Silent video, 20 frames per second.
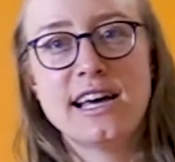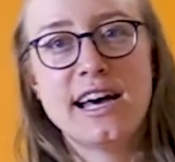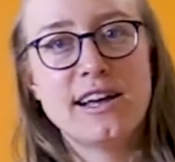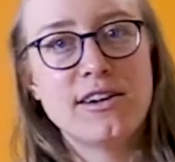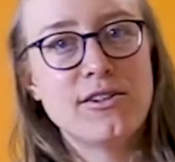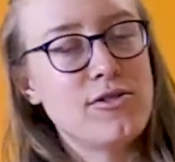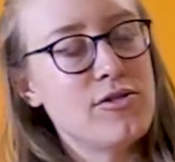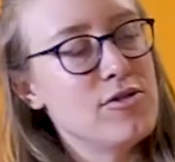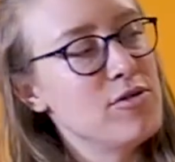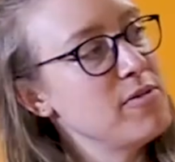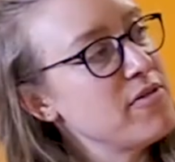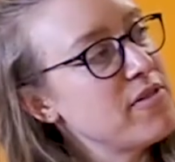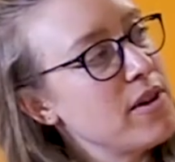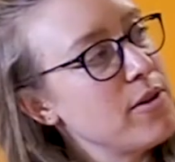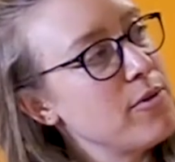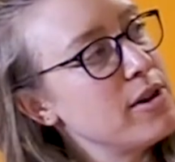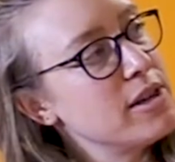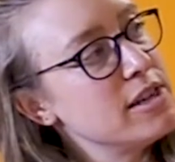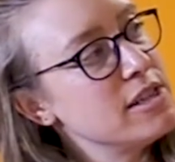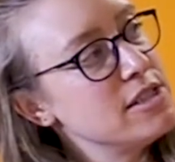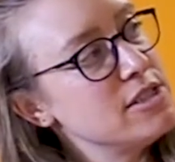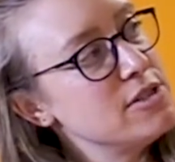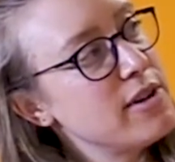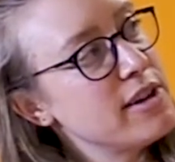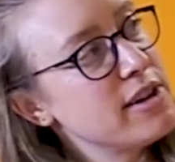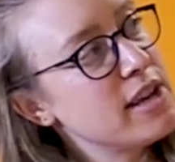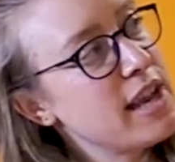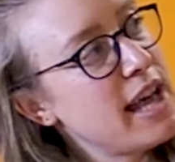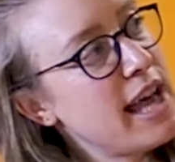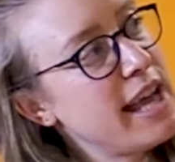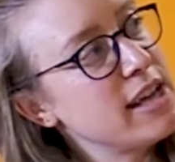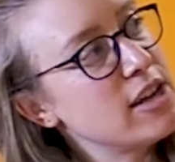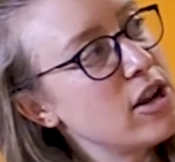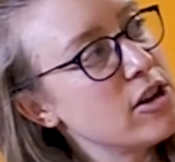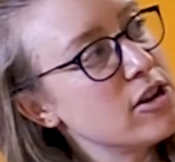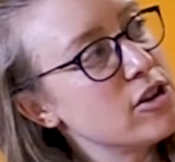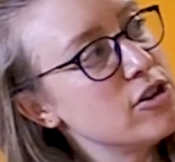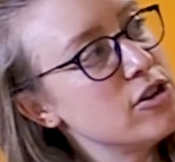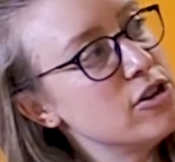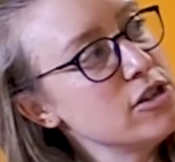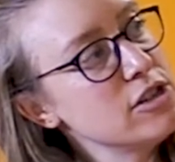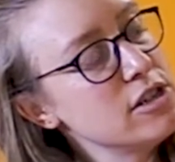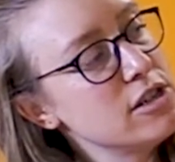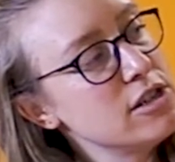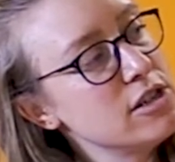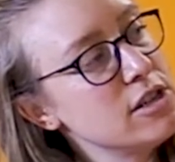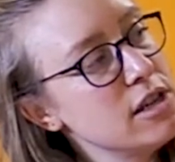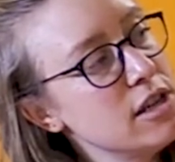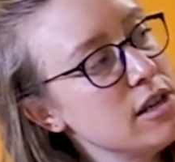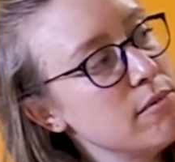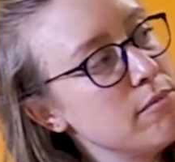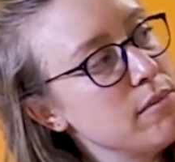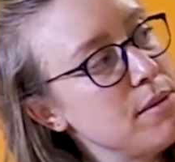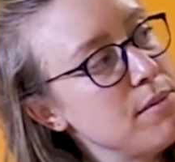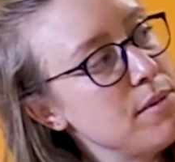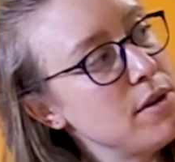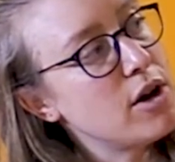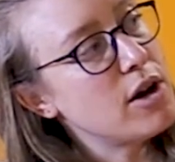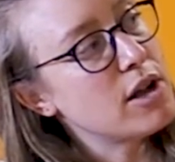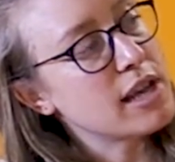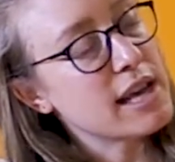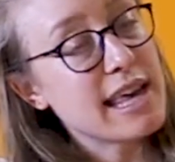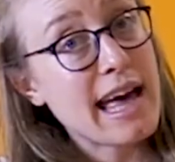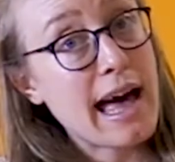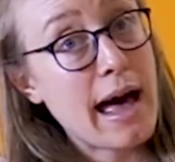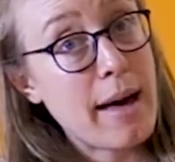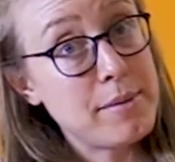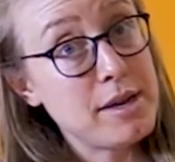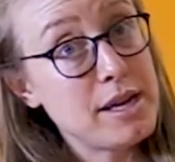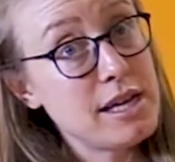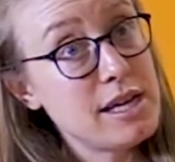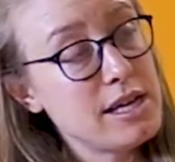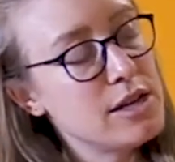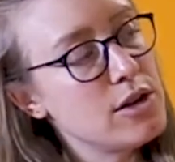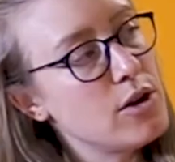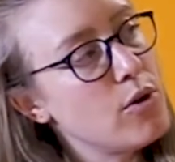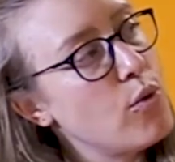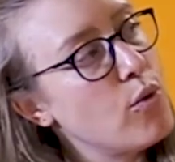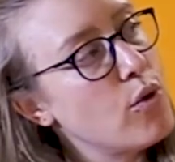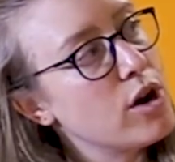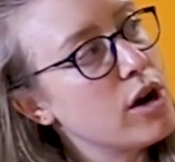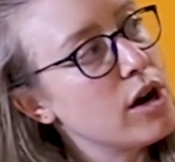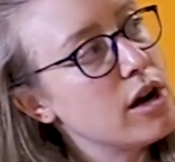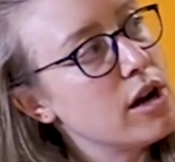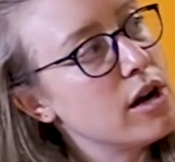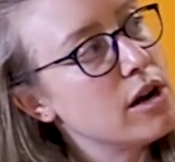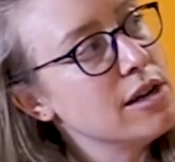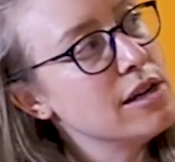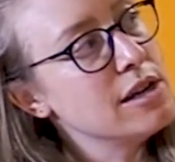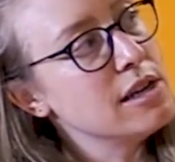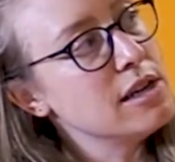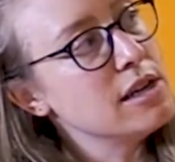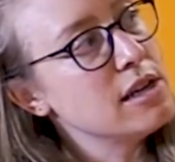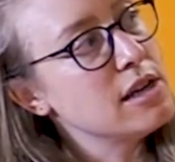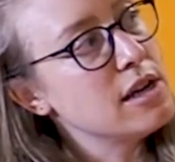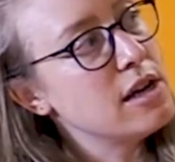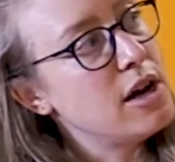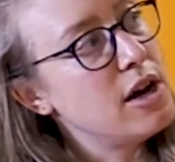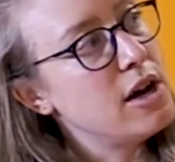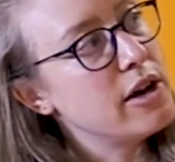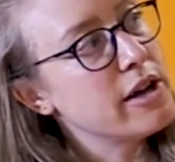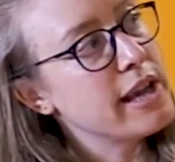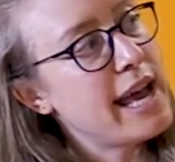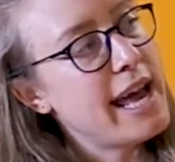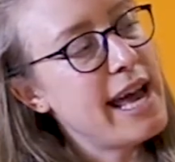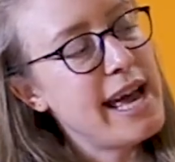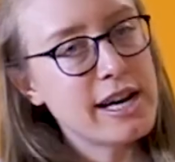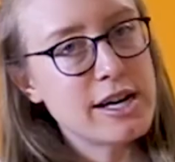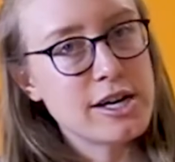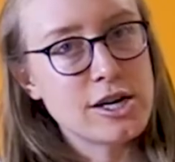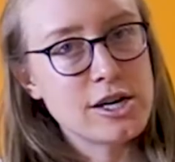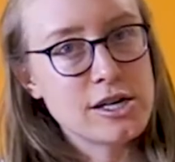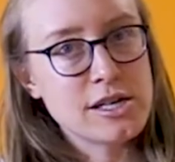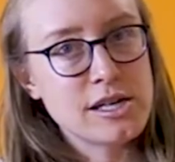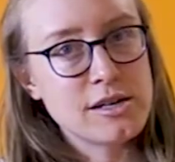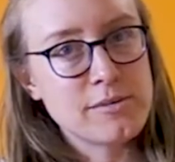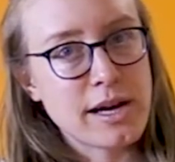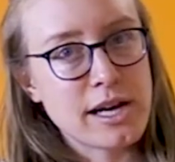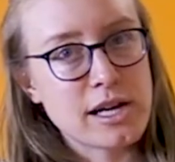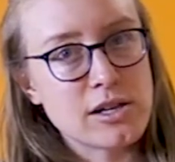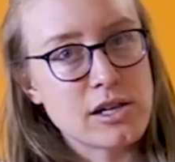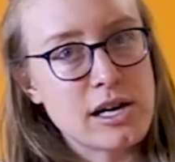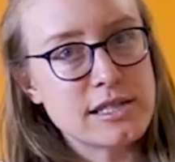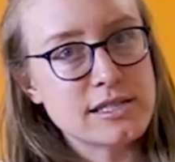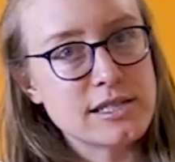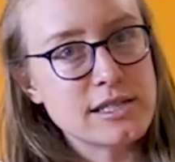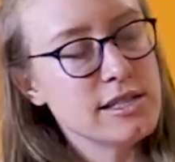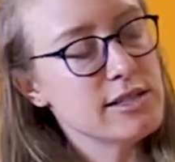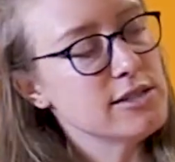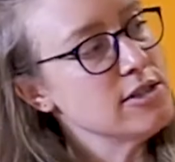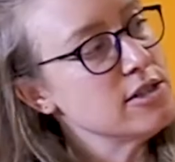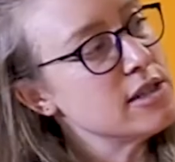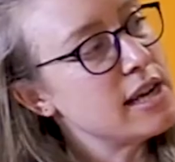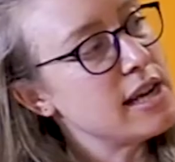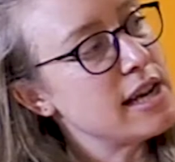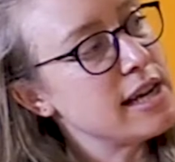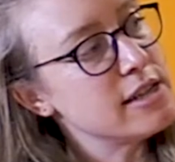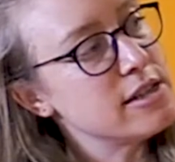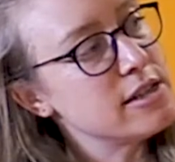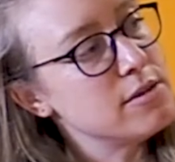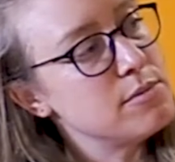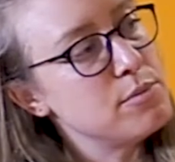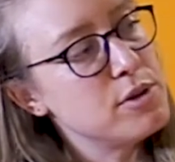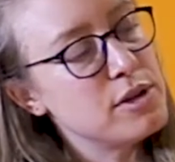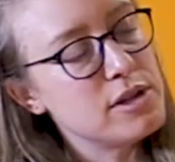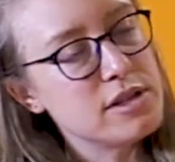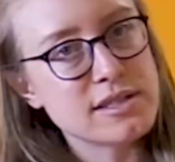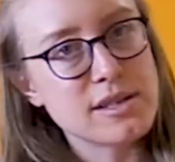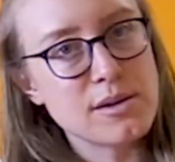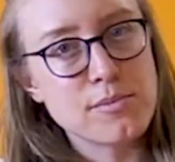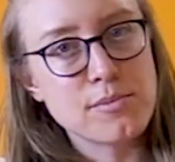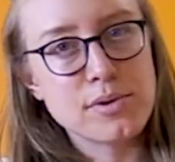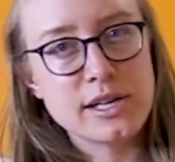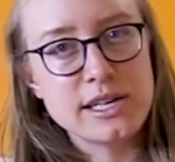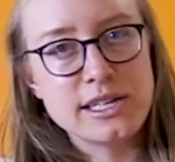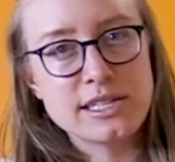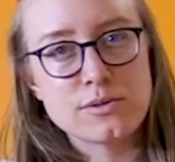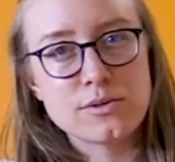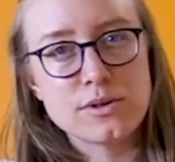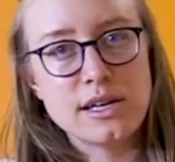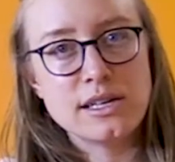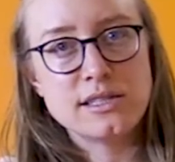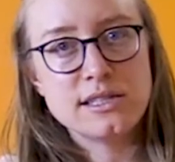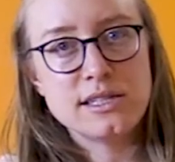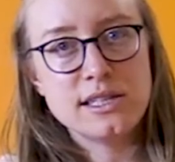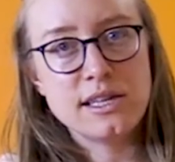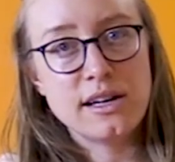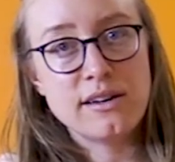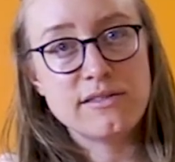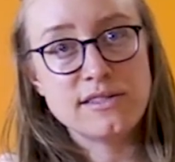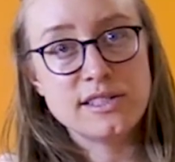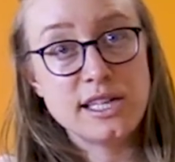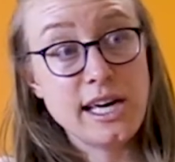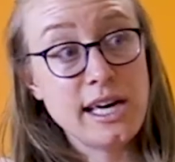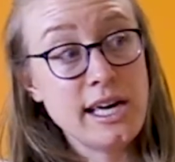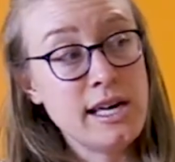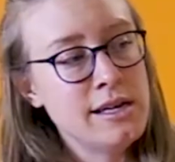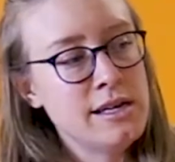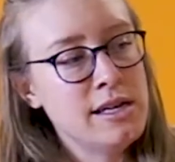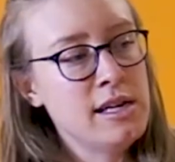at home if I wanted to. I could hang it on a hook, maybe on a cabinet or on a hanger in my closet, so that I could put it someplace where I see it every day.